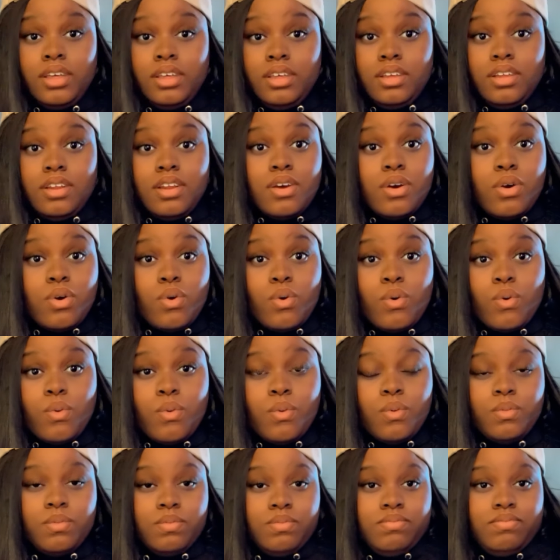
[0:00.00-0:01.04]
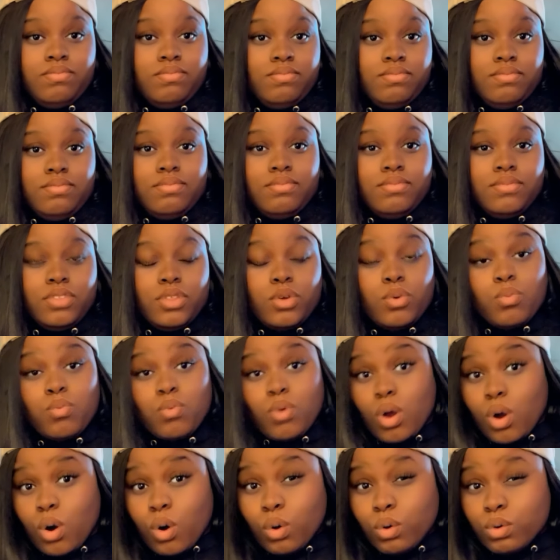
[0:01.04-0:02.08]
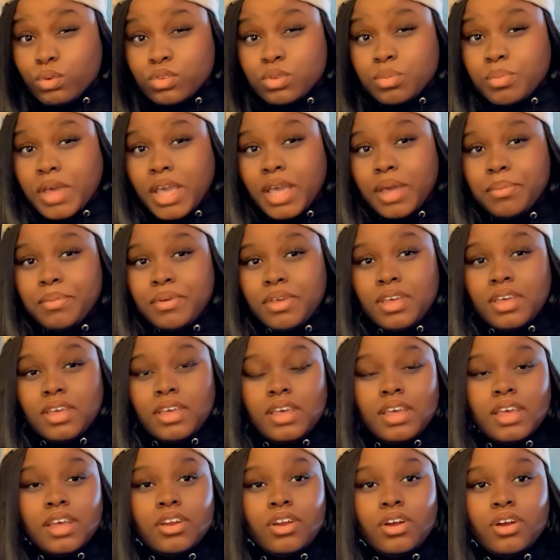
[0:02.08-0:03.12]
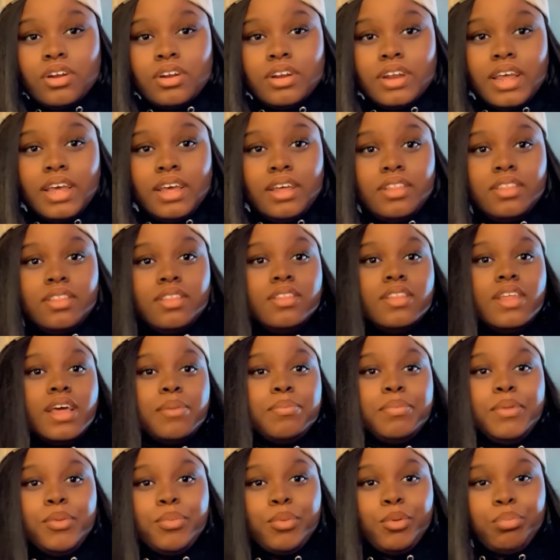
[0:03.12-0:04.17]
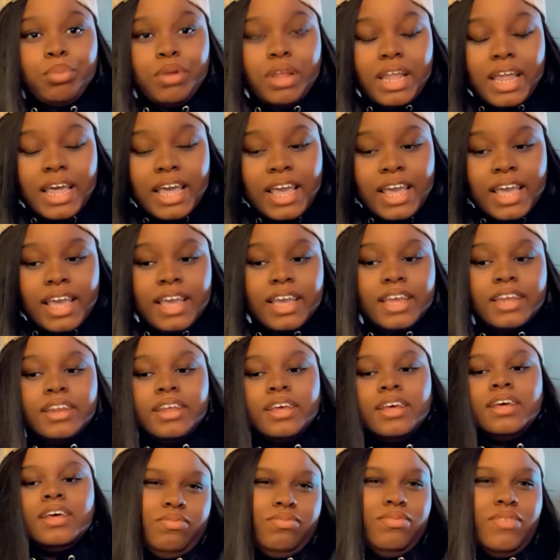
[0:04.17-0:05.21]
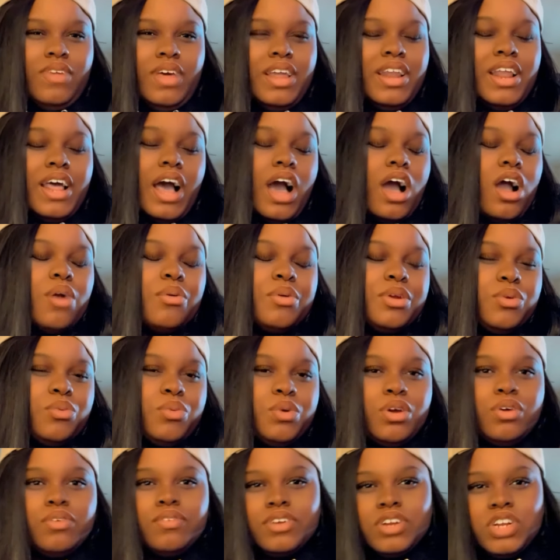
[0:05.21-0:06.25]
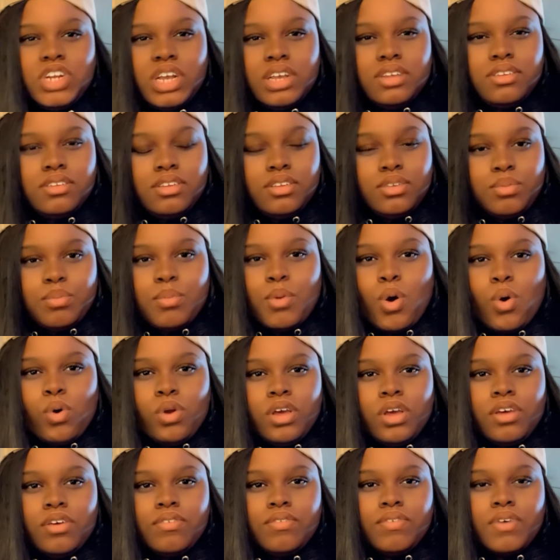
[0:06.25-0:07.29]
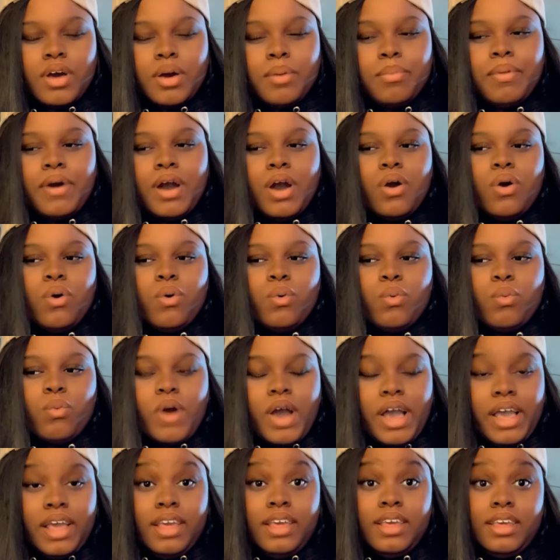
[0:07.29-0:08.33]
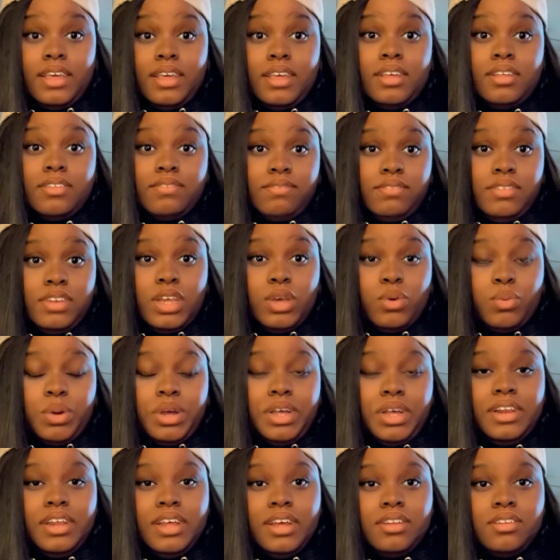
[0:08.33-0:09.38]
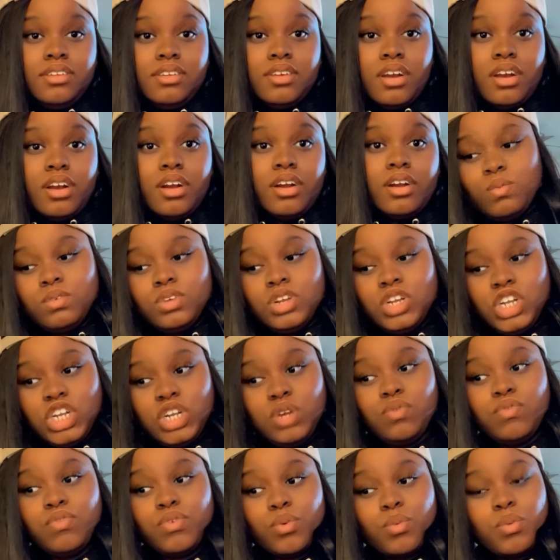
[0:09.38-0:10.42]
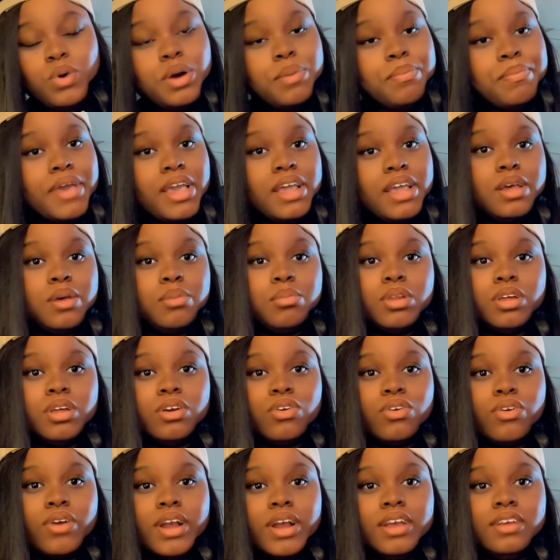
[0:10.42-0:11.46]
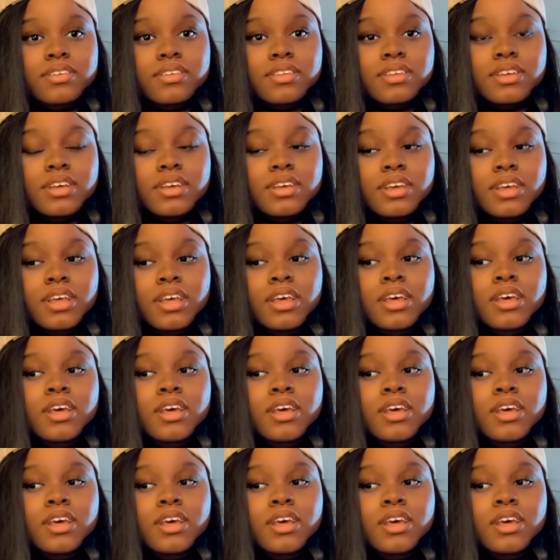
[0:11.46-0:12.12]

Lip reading: you know, the roles maybe in her that people played. And I already went over Jay-Z's motive about why he did what he did to her. She, for one, made him look crazy